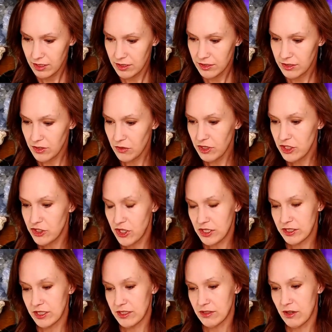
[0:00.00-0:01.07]
So the
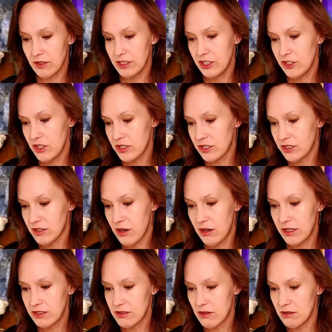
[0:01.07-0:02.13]
Justice card. The Justice card
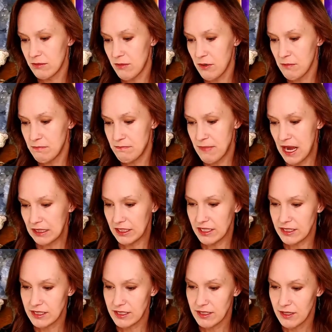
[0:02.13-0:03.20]
is all about
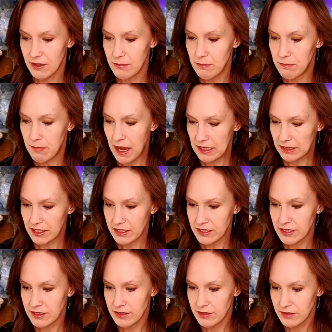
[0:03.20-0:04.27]
balance.
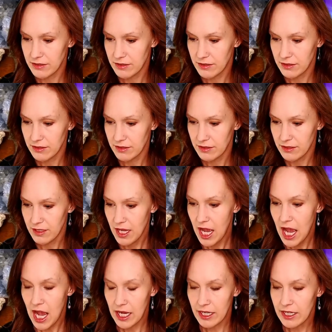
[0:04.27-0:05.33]
Balance.
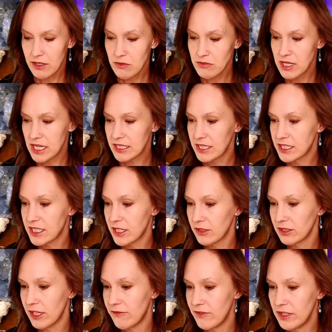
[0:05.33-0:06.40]
And I don't
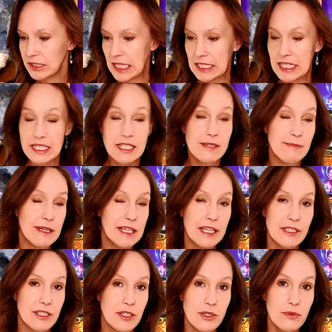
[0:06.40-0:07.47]
necessarily feel like it's
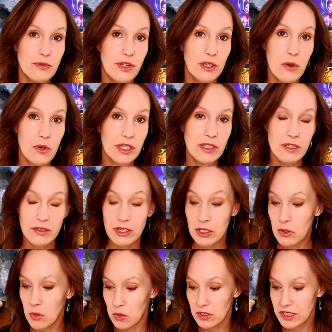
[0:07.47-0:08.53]
speaking to the court, the
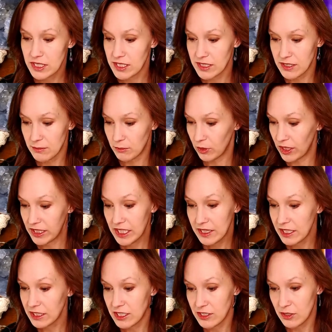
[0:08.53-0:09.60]
court system or
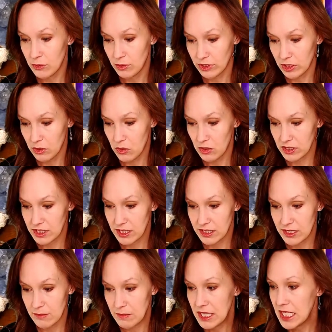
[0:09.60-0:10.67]
anything to do with the court
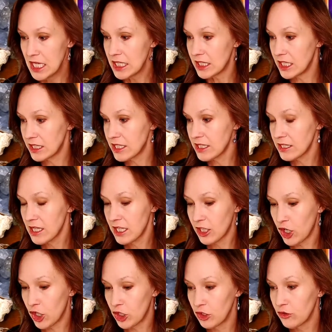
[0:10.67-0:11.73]
system. This is like
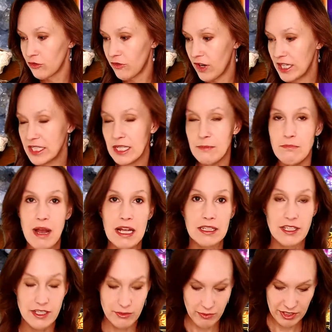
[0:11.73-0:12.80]
her finding
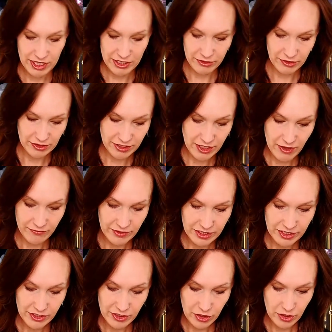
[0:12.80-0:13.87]
balance within herself. This
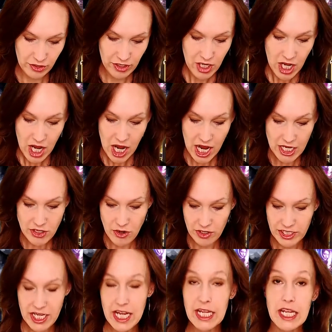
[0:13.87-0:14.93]
is her uh, not
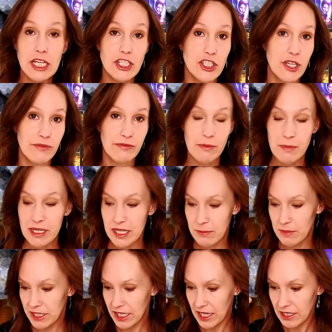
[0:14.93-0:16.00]
taking shit from
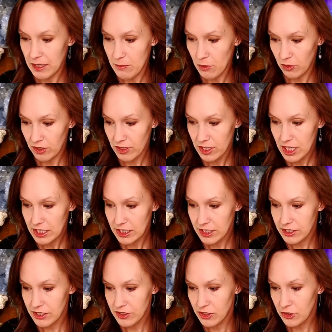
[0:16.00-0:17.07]
anybody anymore.
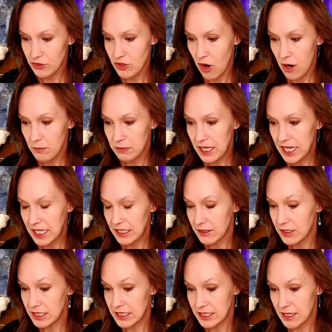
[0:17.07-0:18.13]
This is her not playing
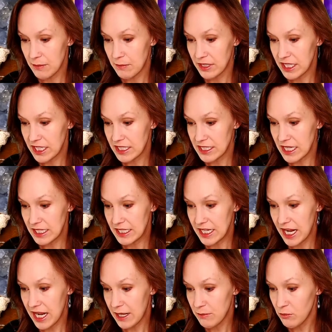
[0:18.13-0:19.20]
somebody's
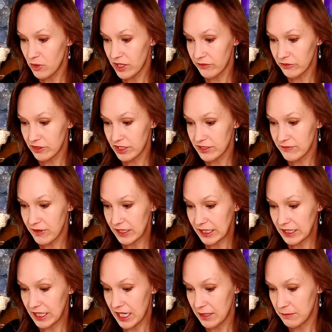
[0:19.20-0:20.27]
game, whatever this
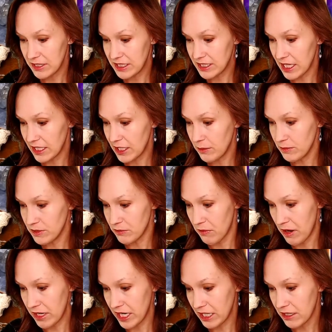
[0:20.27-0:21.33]
fucking game is that he was
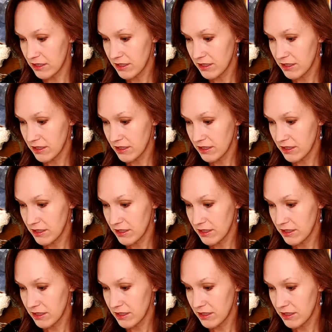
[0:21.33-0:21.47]
running.